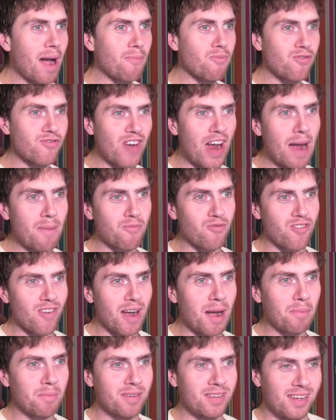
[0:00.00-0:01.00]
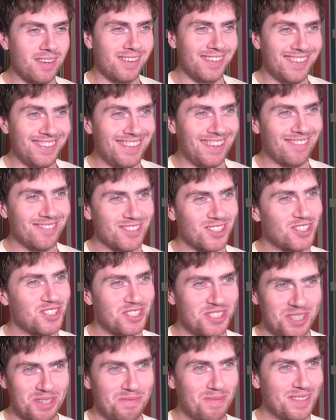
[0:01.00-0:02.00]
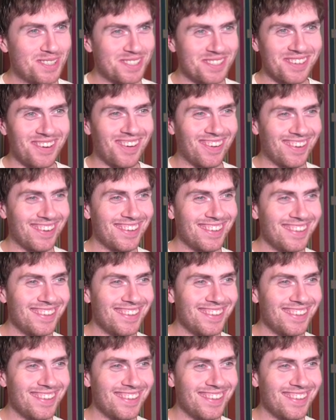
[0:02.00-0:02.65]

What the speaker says: rap rap rap. That was a stupid song.